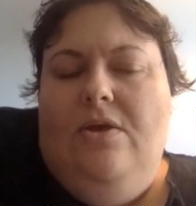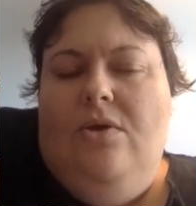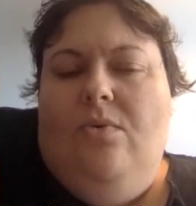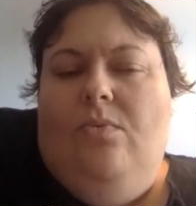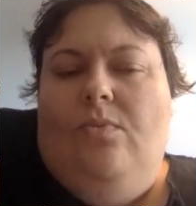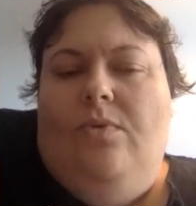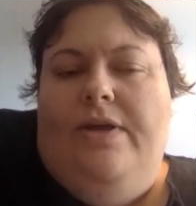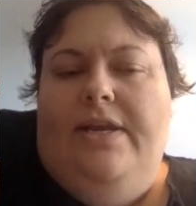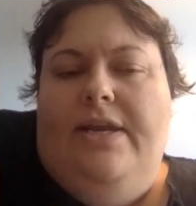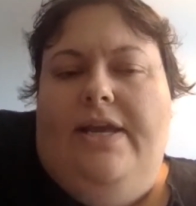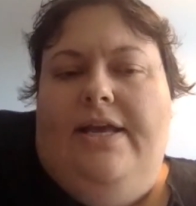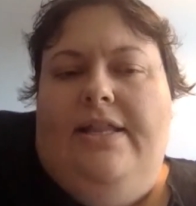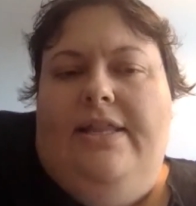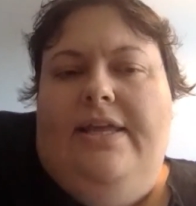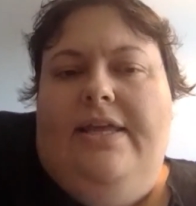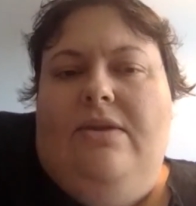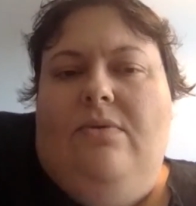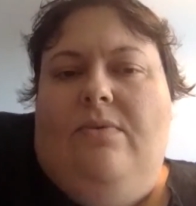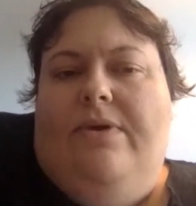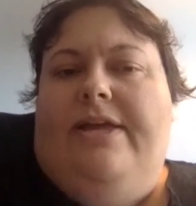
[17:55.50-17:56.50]
One
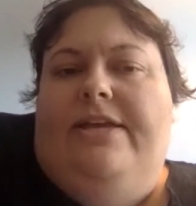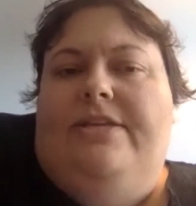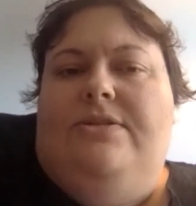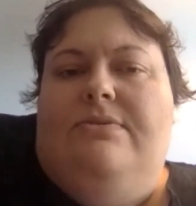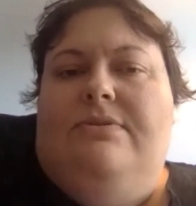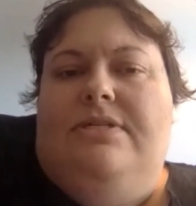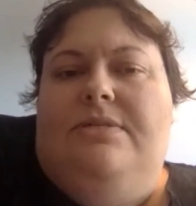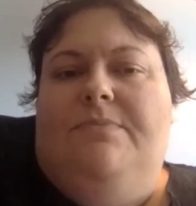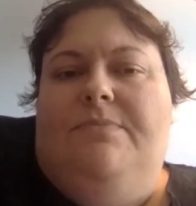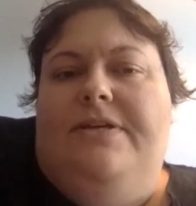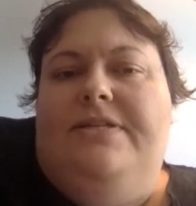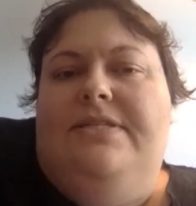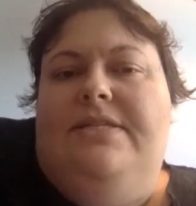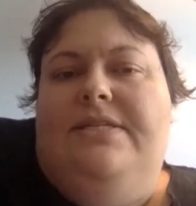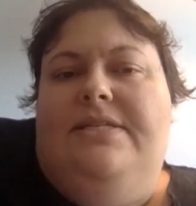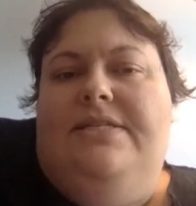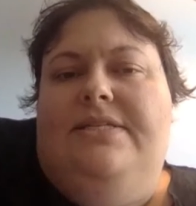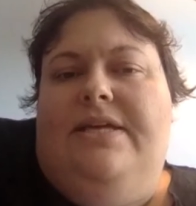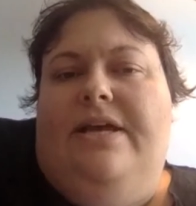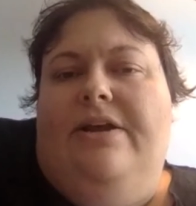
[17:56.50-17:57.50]
elegant way to express the
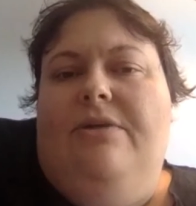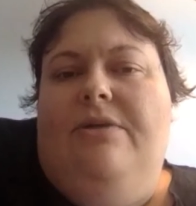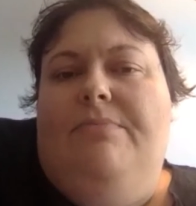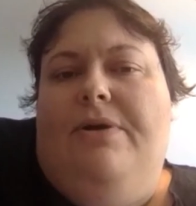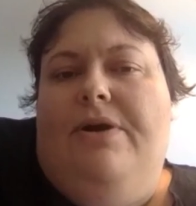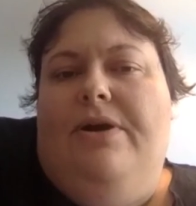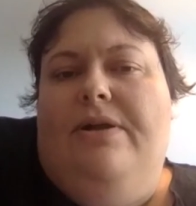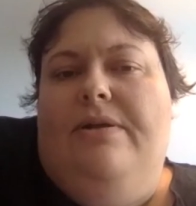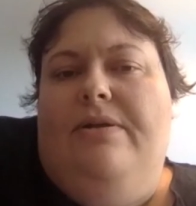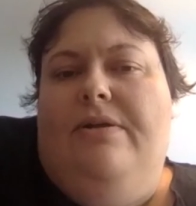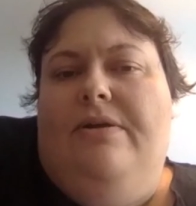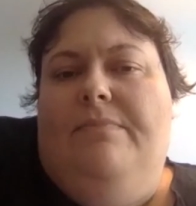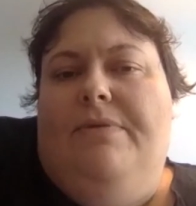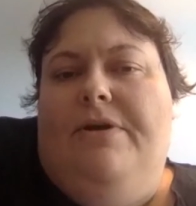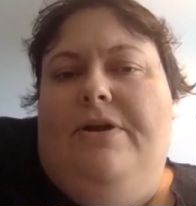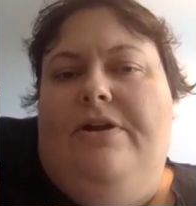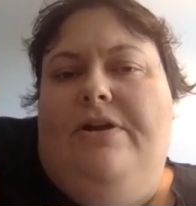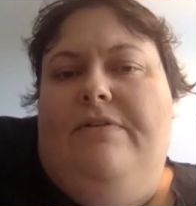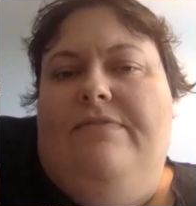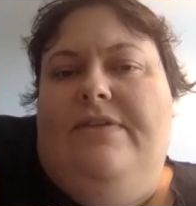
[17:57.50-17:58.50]
desired
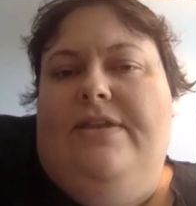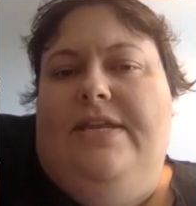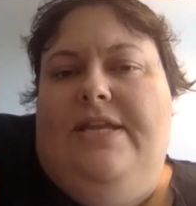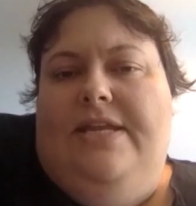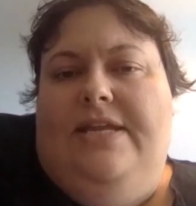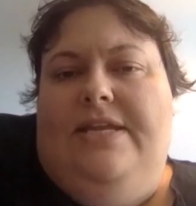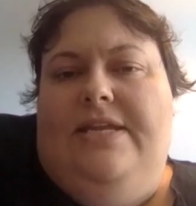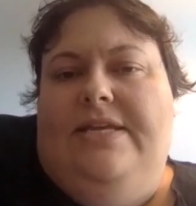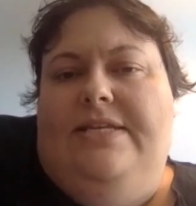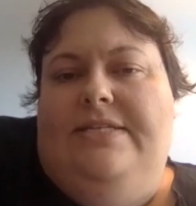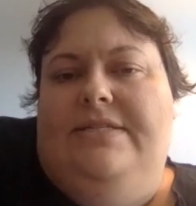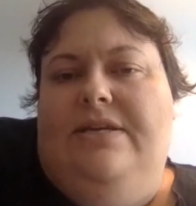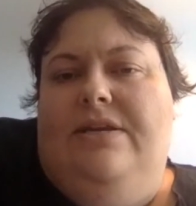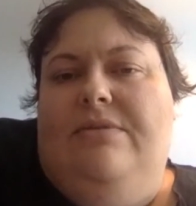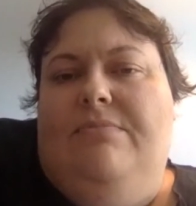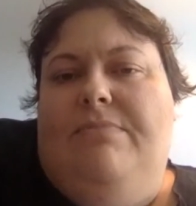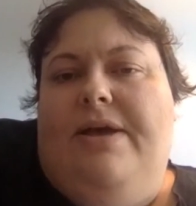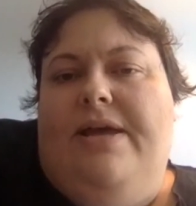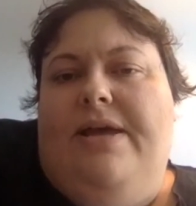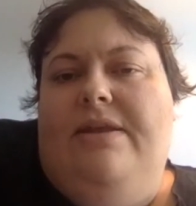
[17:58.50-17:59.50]
part of the need is to
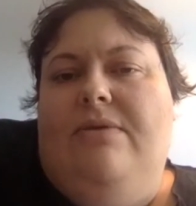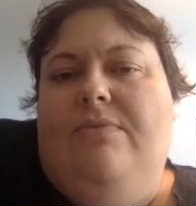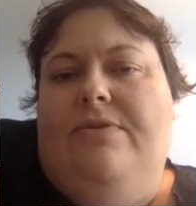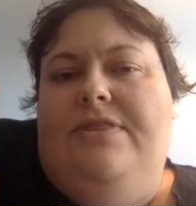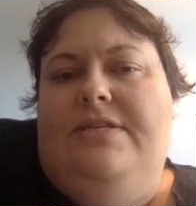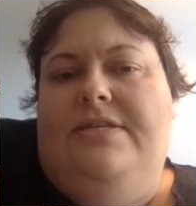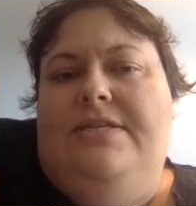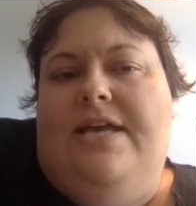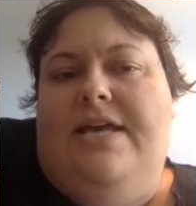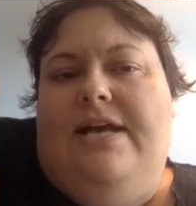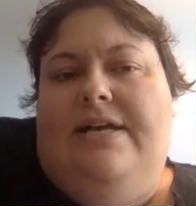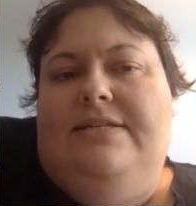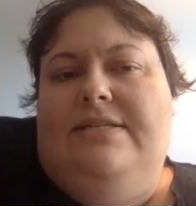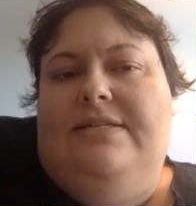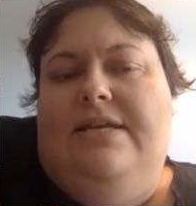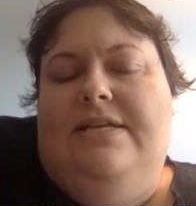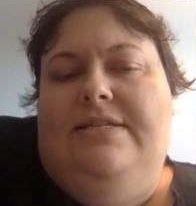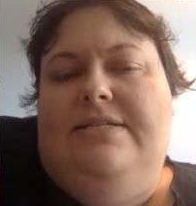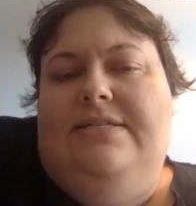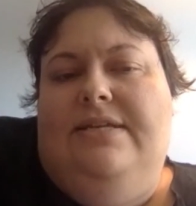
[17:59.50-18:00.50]
combine it with the task
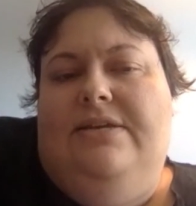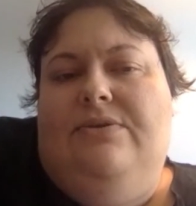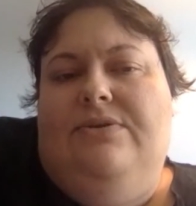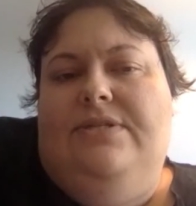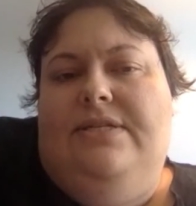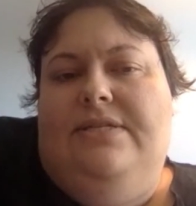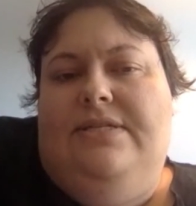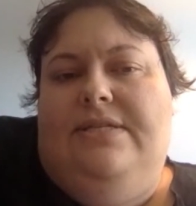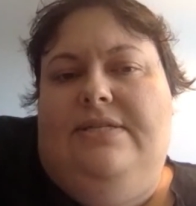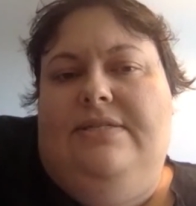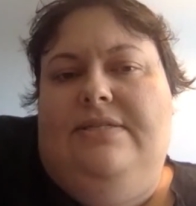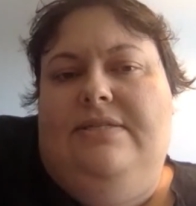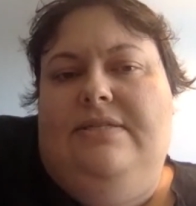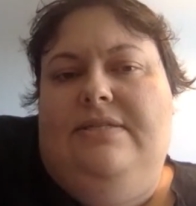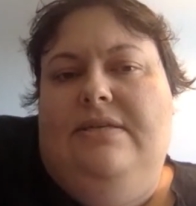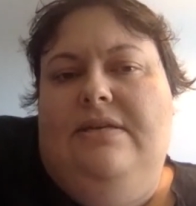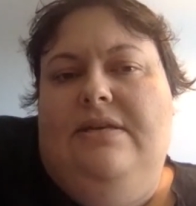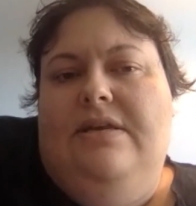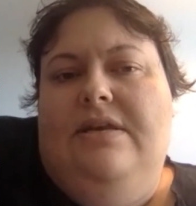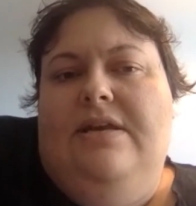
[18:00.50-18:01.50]
in a single sentence.
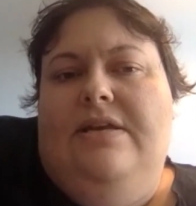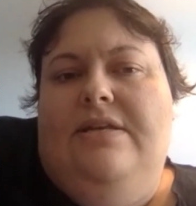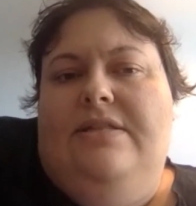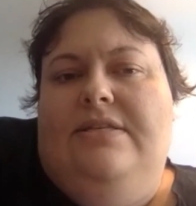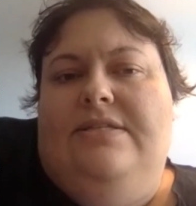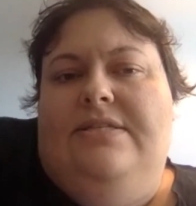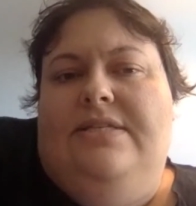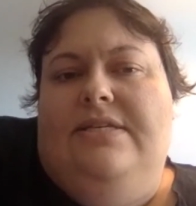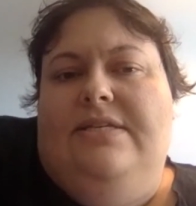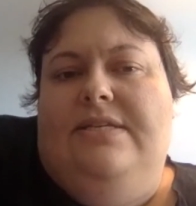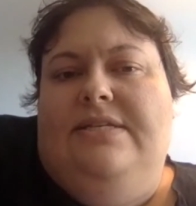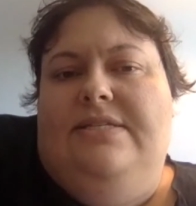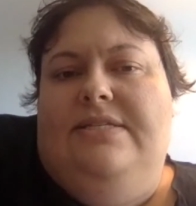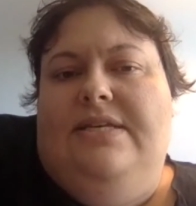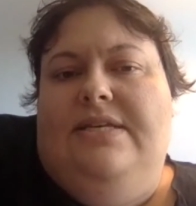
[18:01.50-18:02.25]
The sentence